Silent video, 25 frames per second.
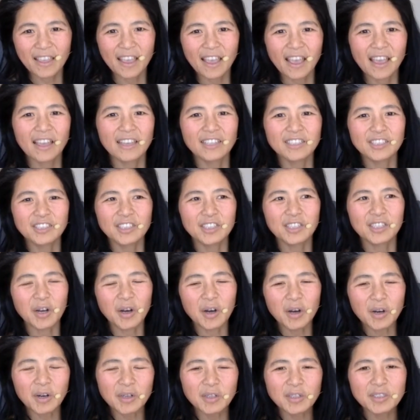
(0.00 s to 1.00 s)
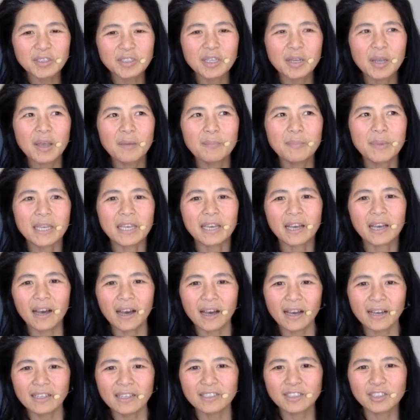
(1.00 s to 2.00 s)
and she called
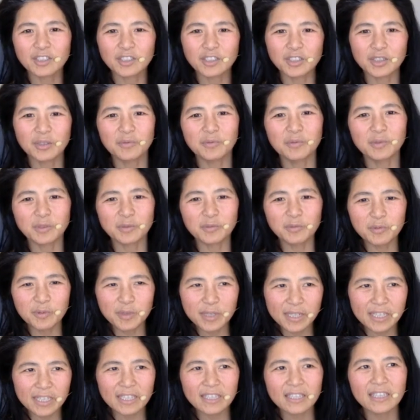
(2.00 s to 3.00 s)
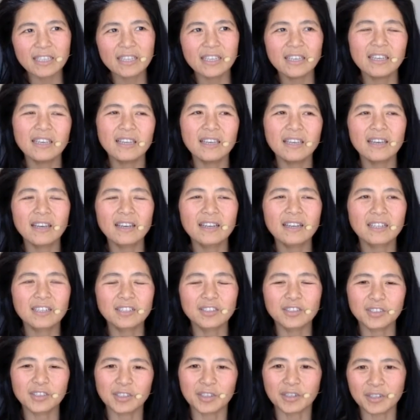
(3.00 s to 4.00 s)
because she was really
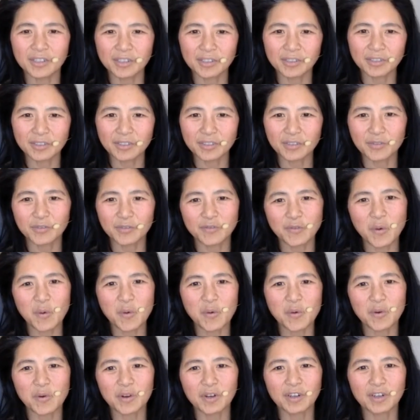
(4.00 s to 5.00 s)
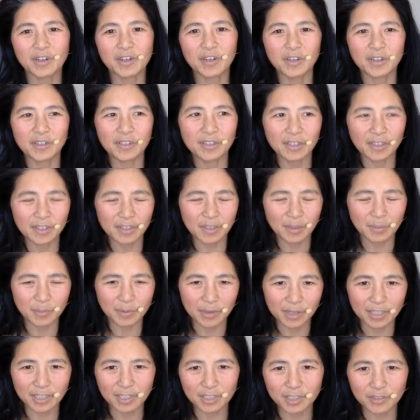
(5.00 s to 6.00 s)
concerned for the
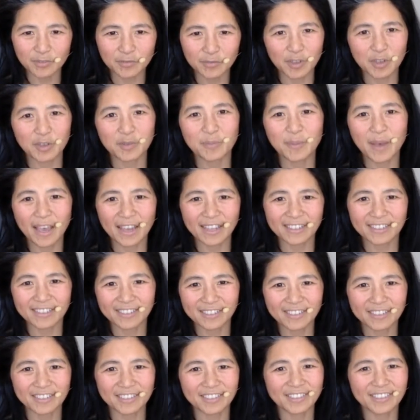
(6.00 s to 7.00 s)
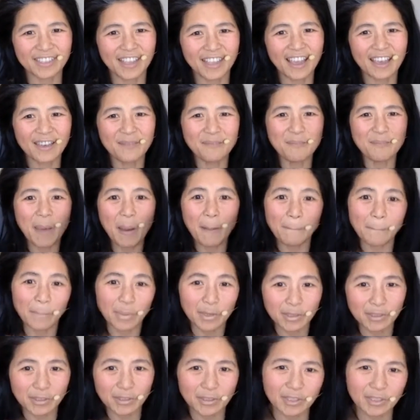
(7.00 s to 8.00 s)
British film editors.
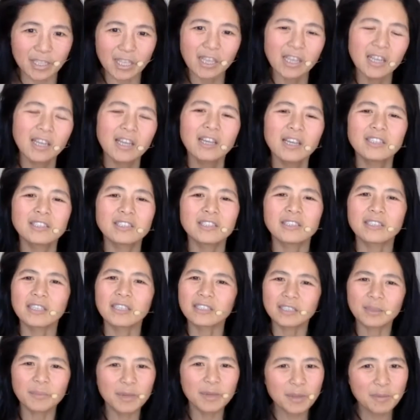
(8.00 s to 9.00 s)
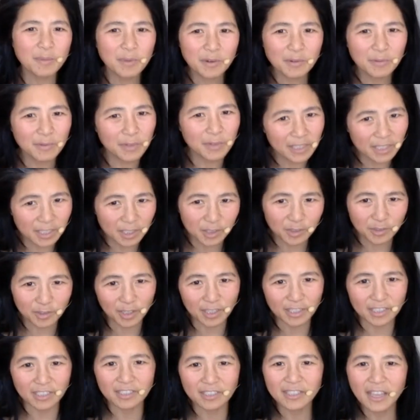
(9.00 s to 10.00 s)
Members. She said, some of them are really
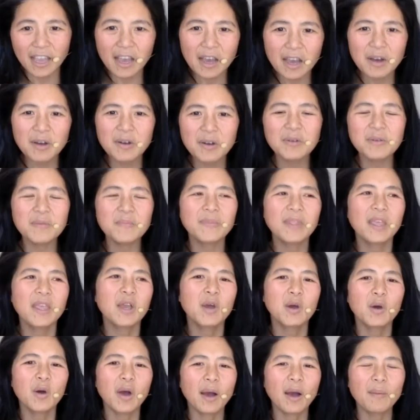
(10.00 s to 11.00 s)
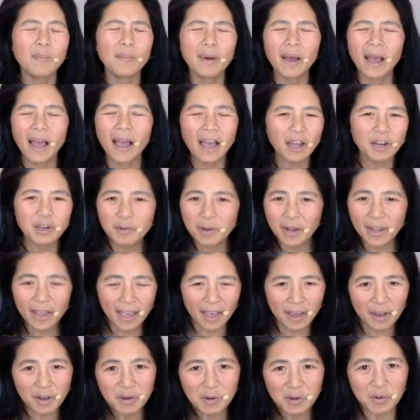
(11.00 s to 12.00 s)
stressed out. How do I
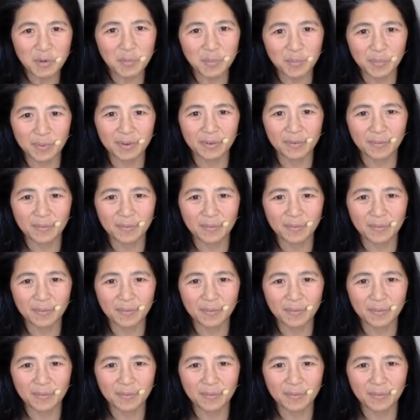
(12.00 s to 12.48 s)
help?